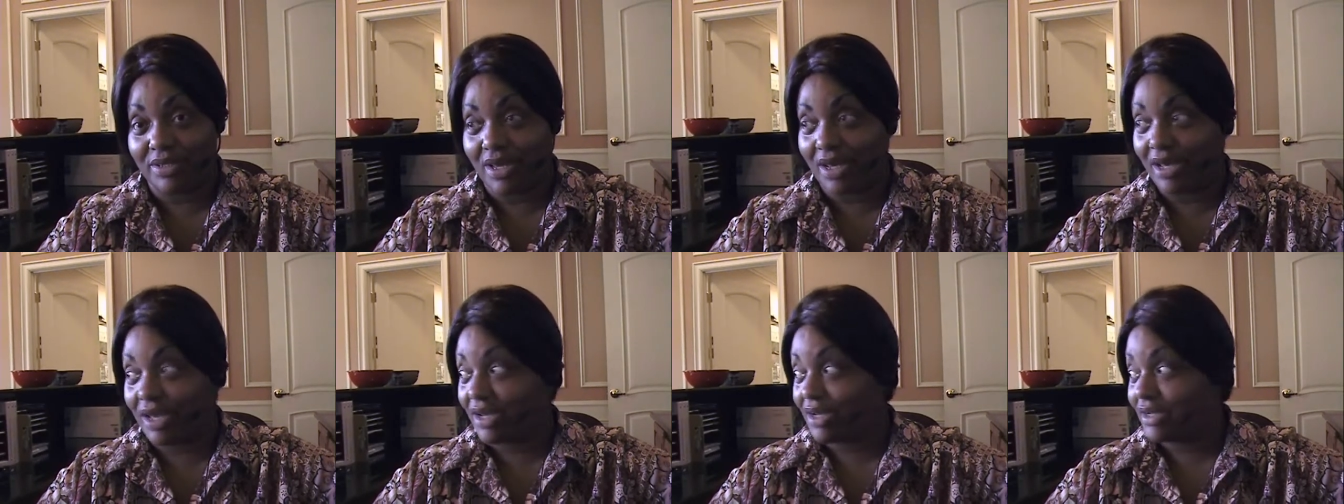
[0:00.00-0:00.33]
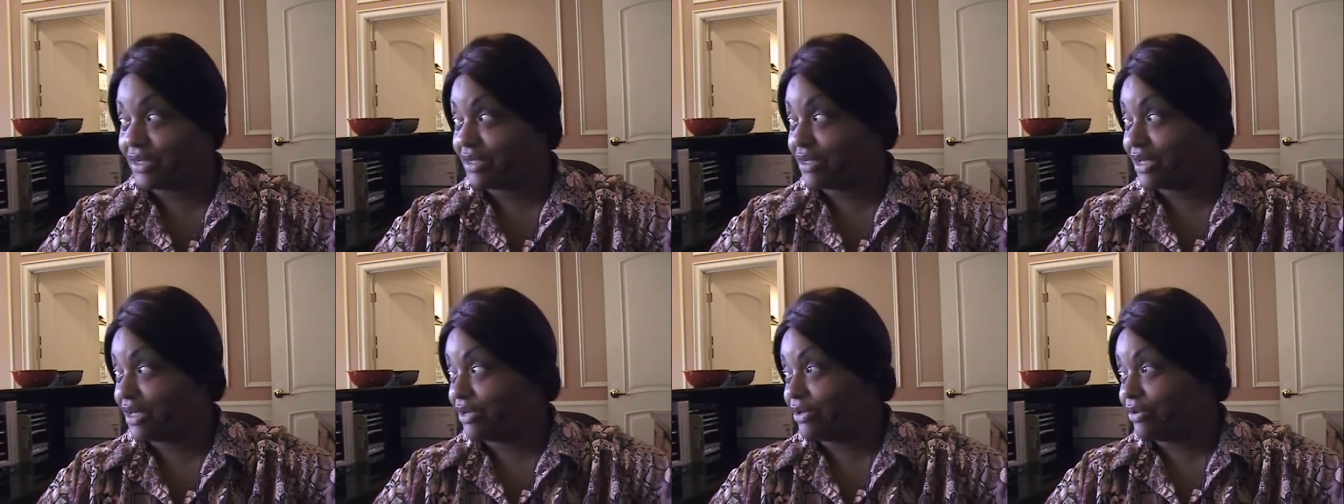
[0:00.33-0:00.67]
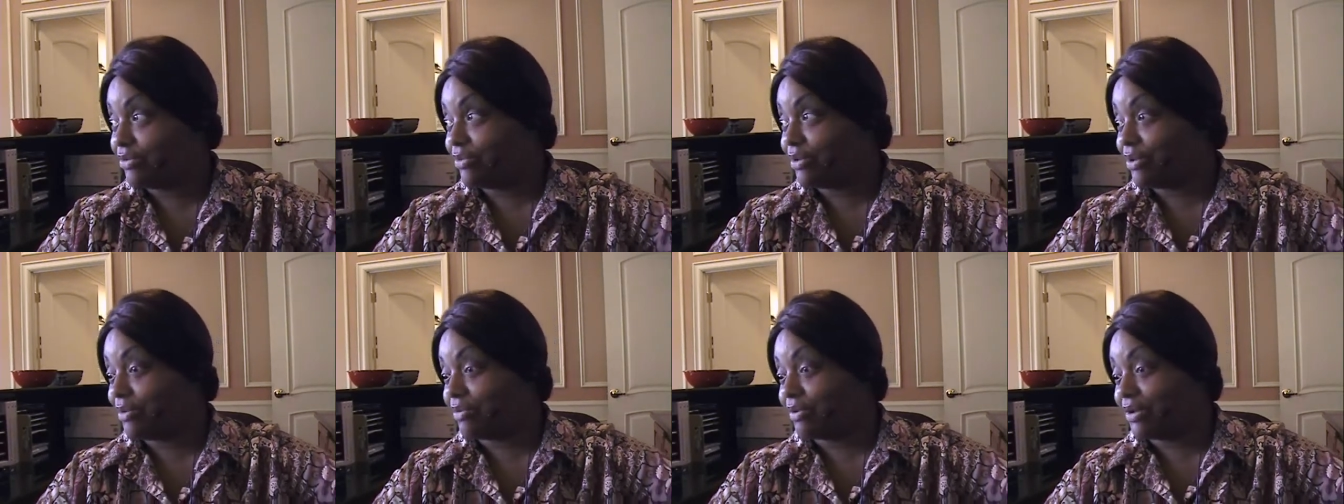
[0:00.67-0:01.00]
I gotta tell you,
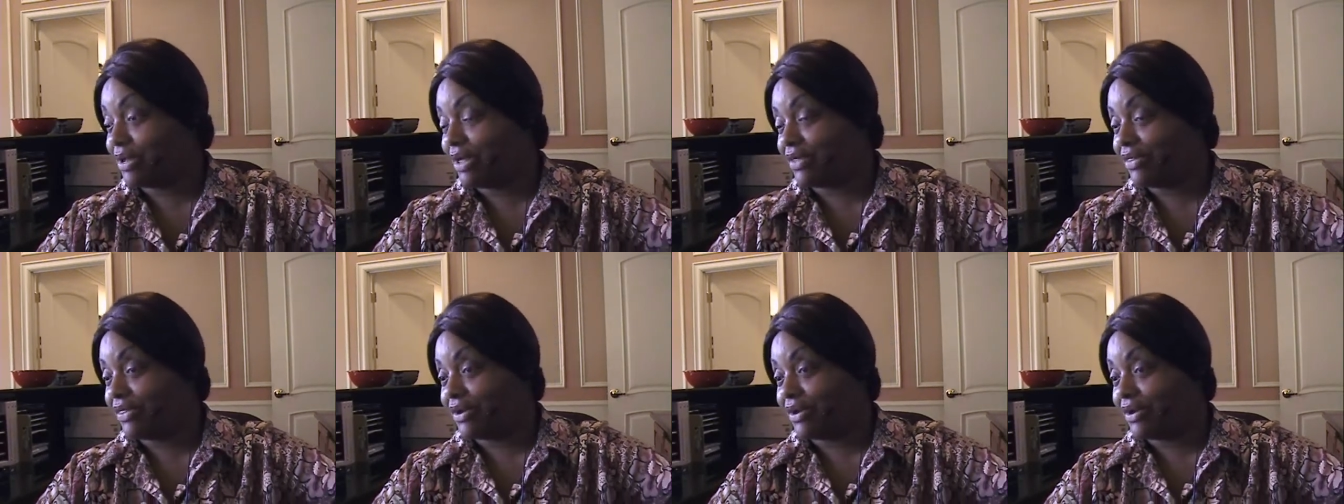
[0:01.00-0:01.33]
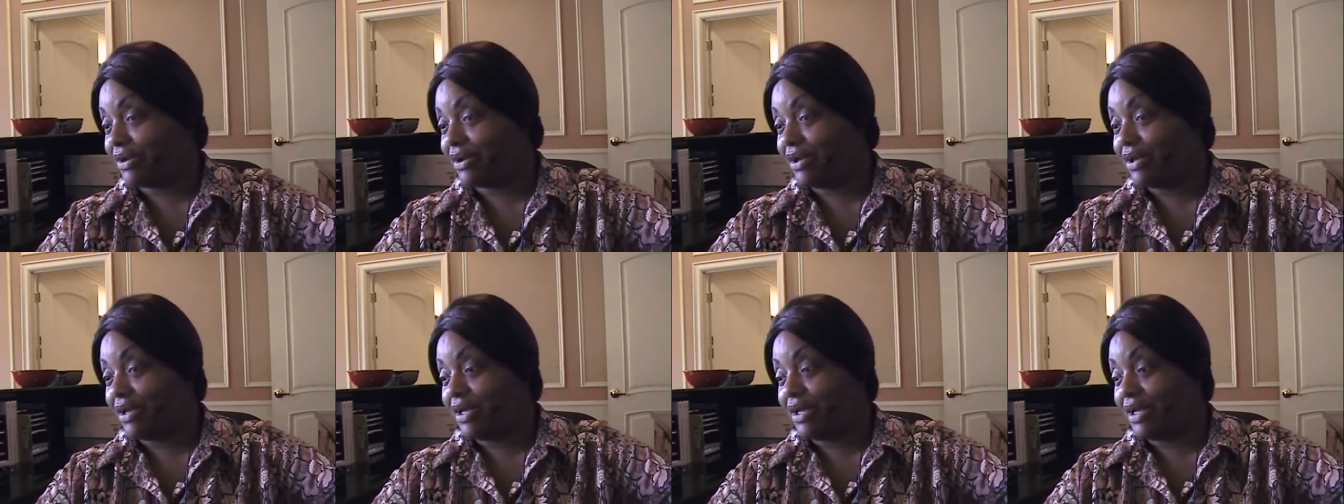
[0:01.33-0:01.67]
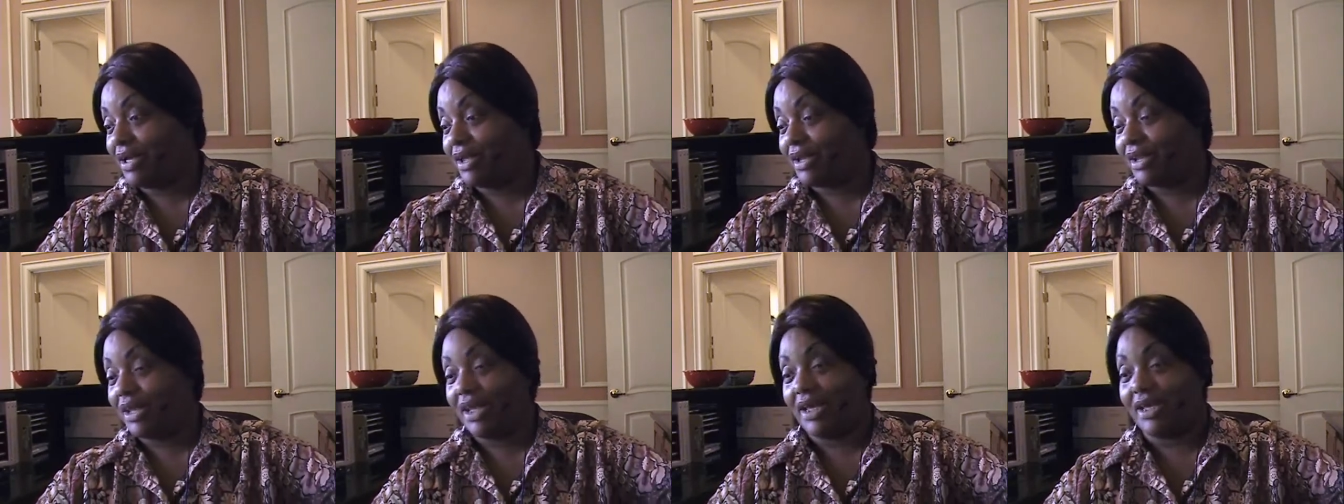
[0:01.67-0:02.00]
people out there,
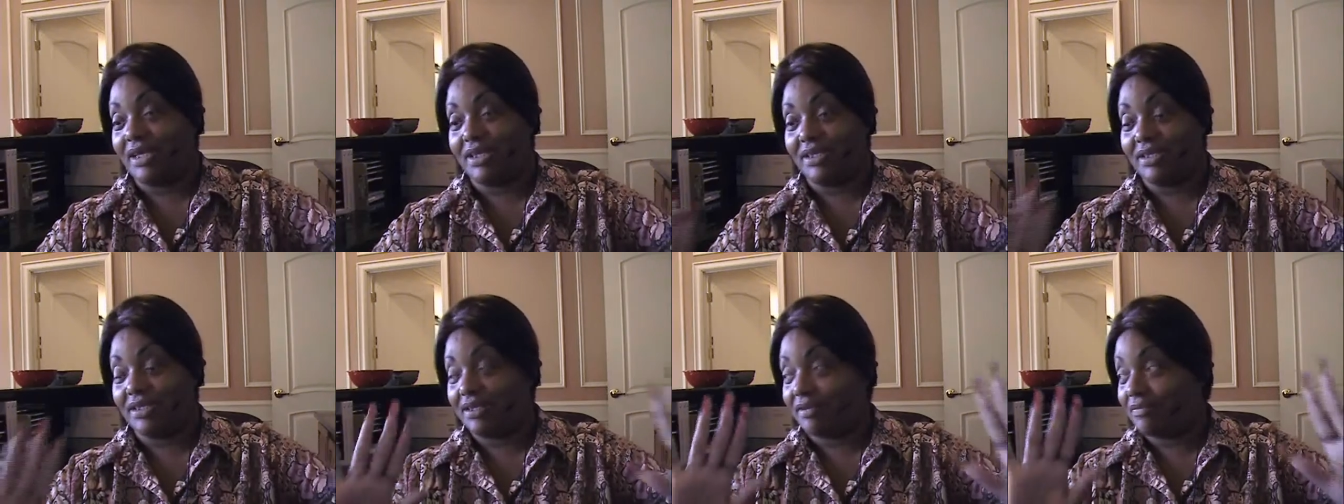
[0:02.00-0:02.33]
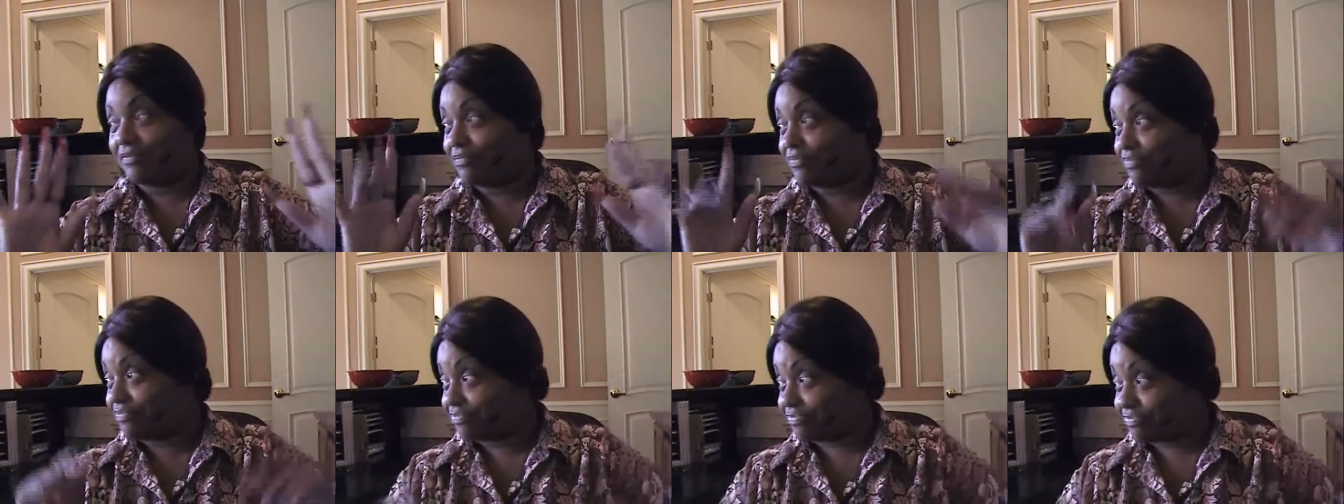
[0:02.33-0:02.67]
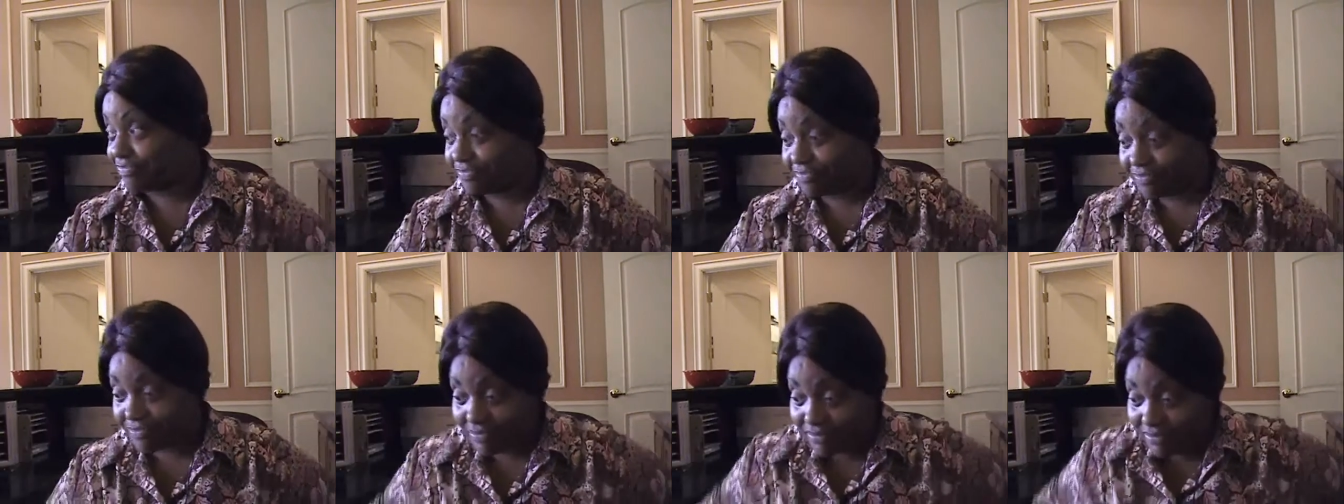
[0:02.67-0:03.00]
ladies,
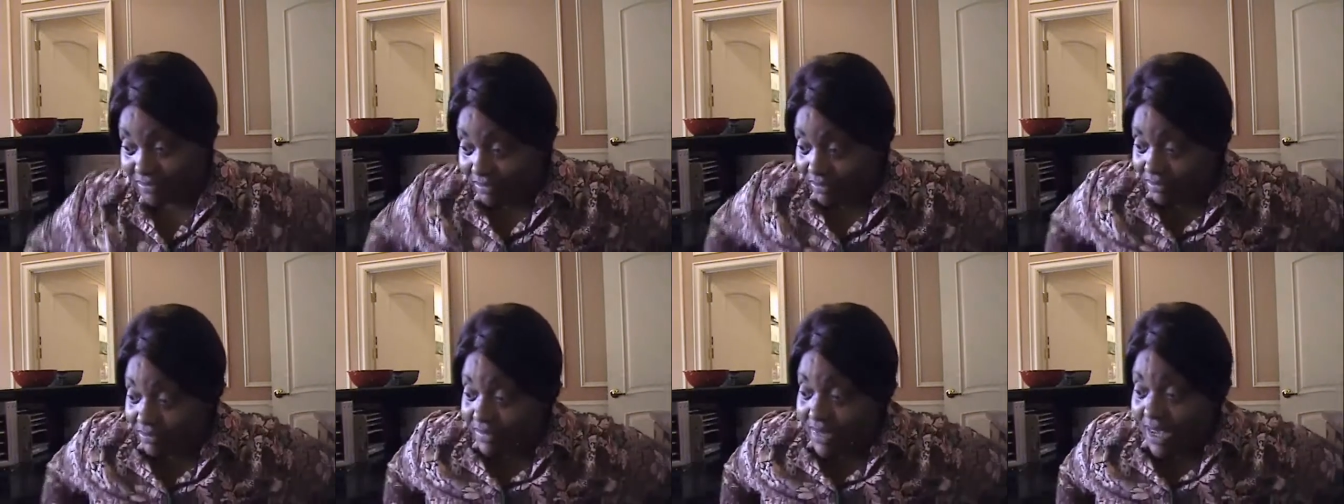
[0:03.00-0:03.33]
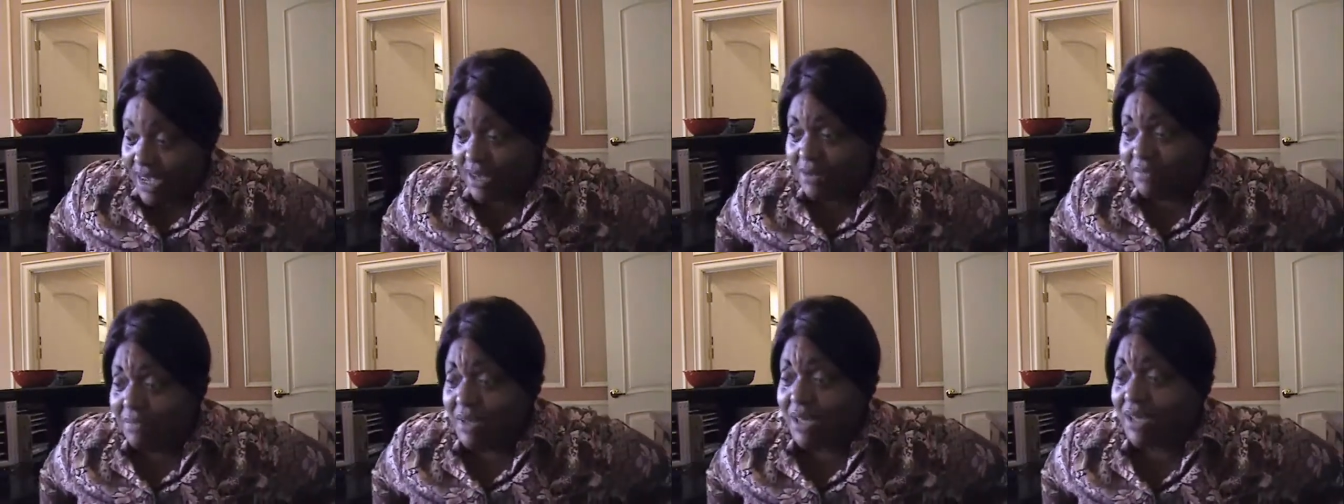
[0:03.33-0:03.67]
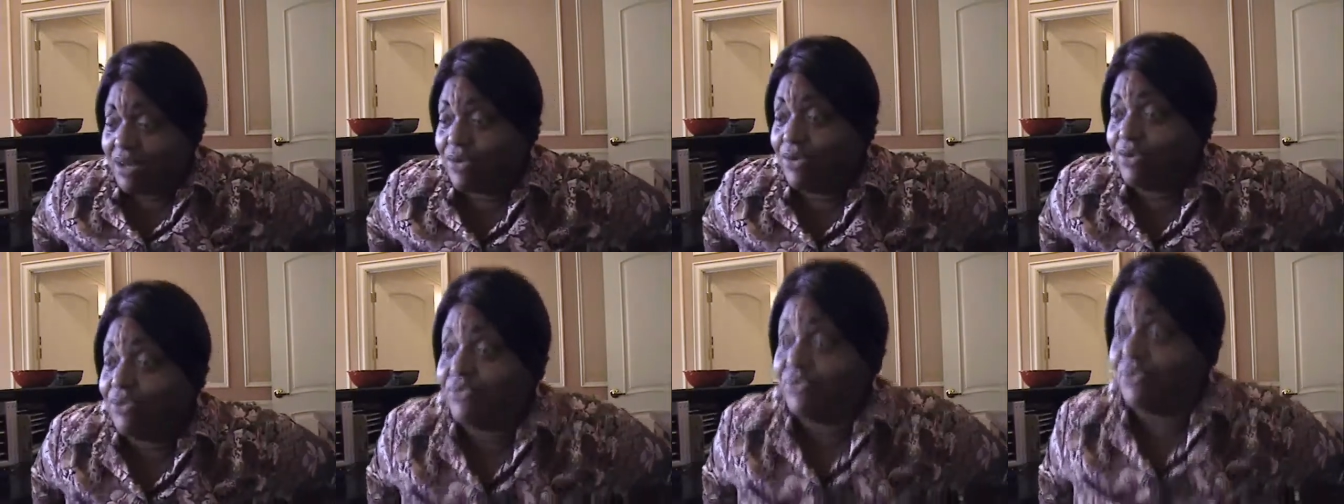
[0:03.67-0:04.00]
and
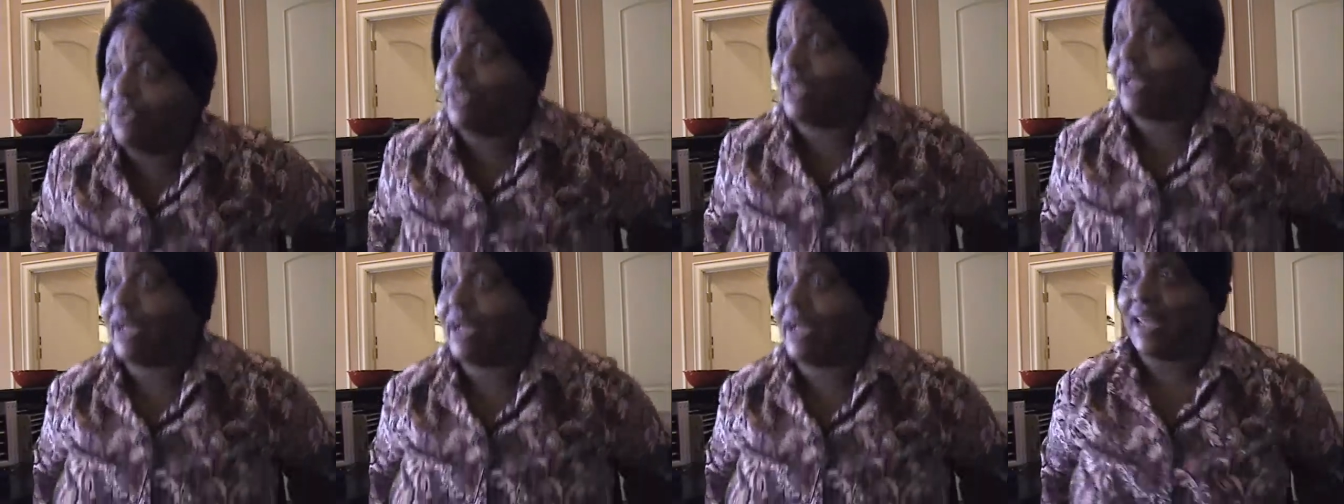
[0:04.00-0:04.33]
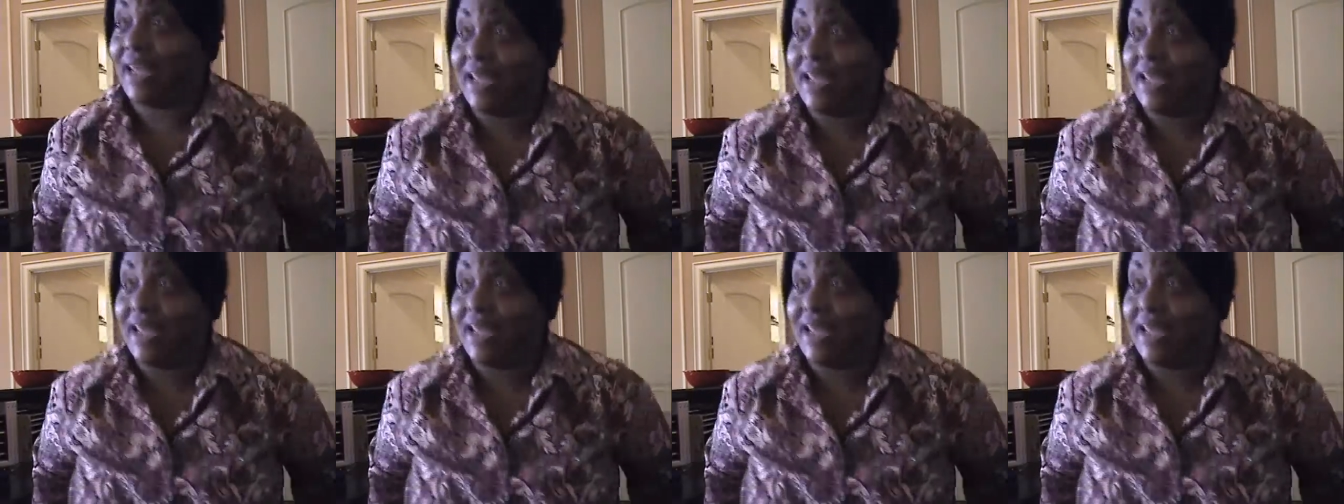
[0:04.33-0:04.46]
men who feel like